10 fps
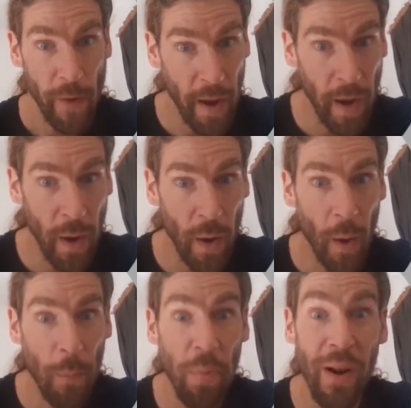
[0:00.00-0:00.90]
in
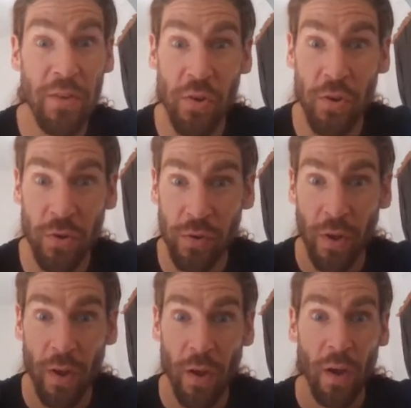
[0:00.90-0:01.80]
a pleasant,
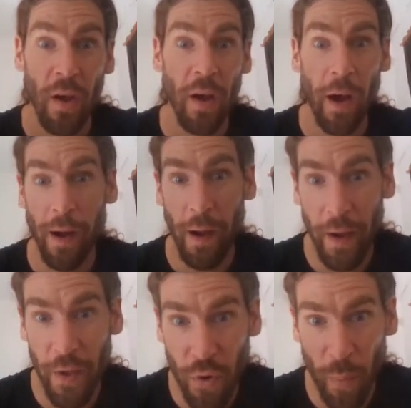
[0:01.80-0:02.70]

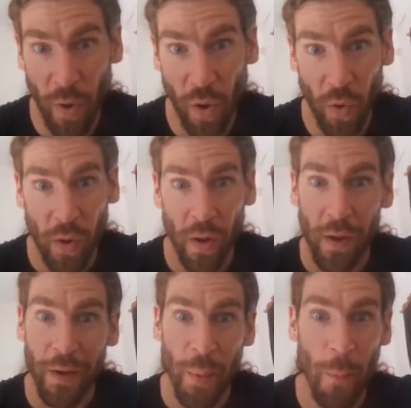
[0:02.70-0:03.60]
livable,
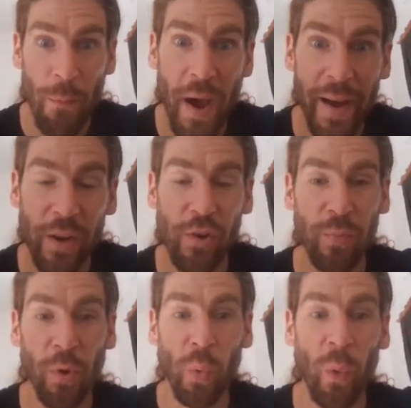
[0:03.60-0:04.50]

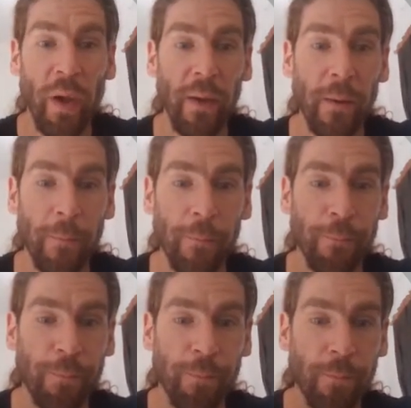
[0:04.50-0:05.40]
manageable way.
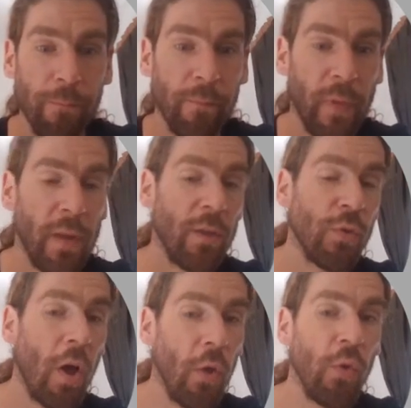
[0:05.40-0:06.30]
That's
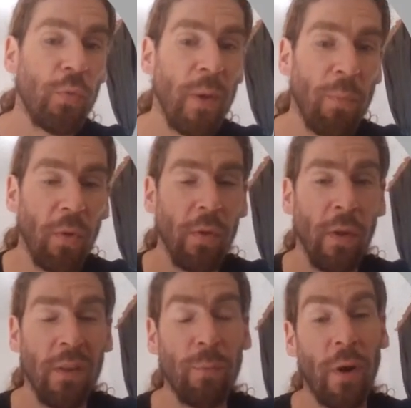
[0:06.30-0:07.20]
all those people
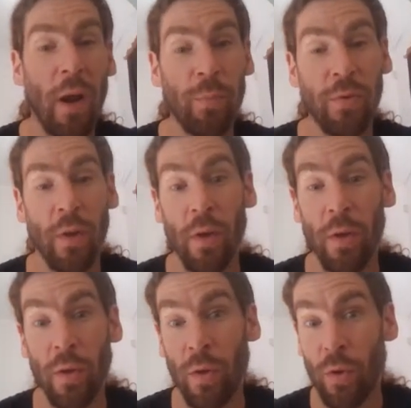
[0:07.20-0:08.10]
that perhaps
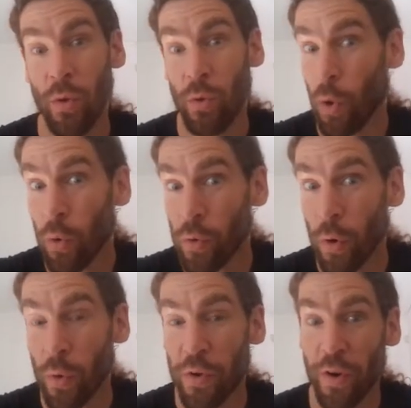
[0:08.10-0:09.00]
don't
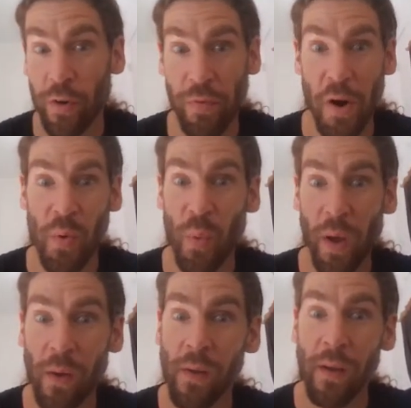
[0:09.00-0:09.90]
know each other very
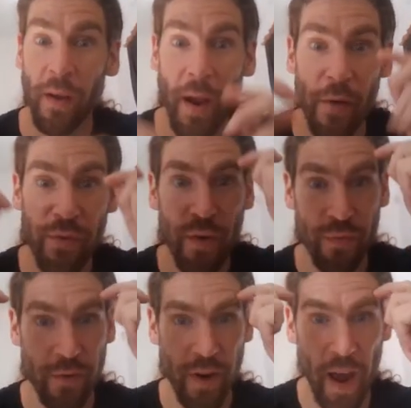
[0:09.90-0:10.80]
well, have
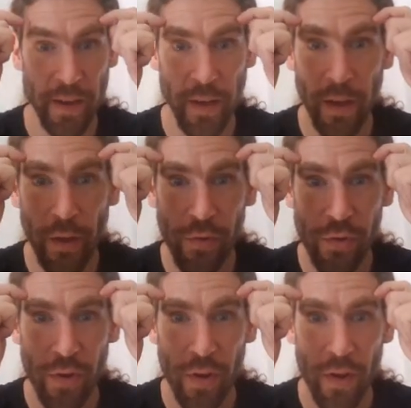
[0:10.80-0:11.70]
different
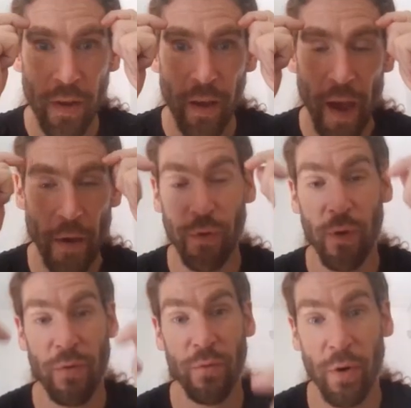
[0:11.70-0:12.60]
ideas, have
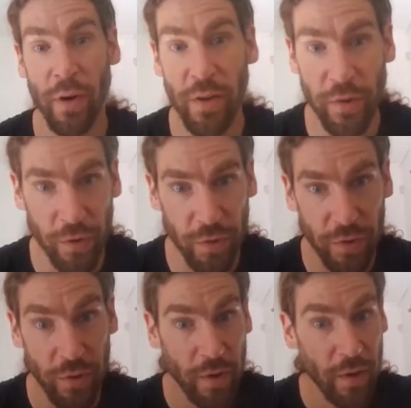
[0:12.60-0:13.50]
different
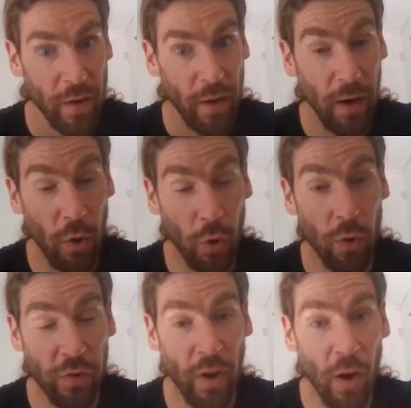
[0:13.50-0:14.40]
religions. In
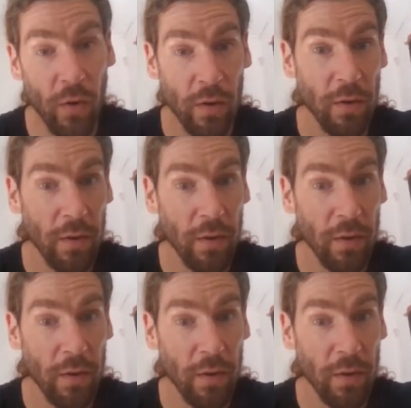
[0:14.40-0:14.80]
Curacao,